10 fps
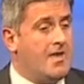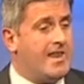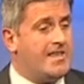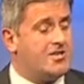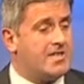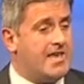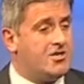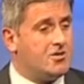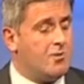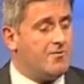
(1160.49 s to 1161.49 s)
In the
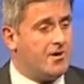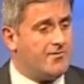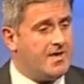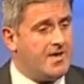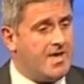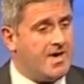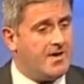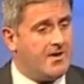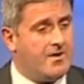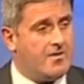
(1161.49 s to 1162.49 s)
legislation, we've got
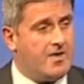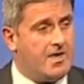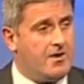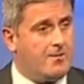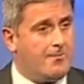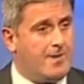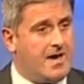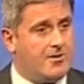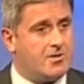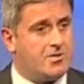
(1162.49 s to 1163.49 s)
the
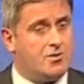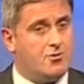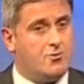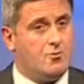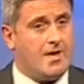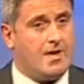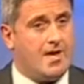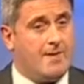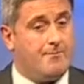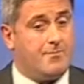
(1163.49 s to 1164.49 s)
power to
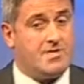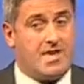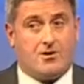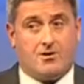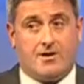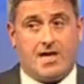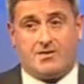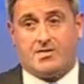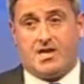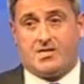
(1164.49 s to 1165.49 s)
take on
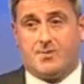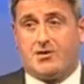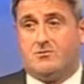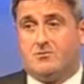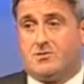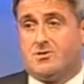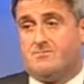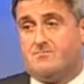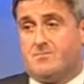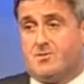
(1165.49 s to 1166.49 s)
NCA specials.
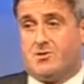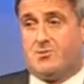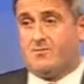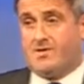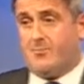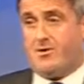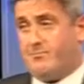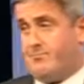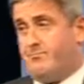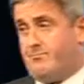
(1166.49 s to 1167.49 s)
So we've
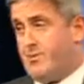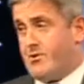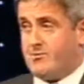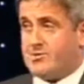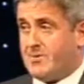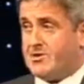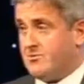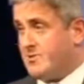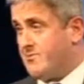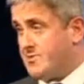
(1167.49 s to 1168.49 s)
deliberately borrowed
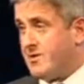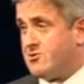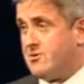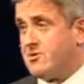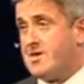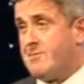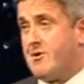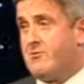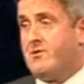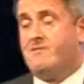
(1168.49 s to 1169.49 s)
specials from special
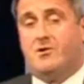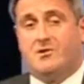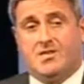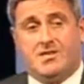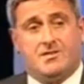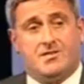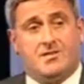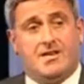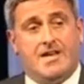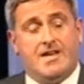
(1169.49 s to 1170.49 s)
constabulary volunteers.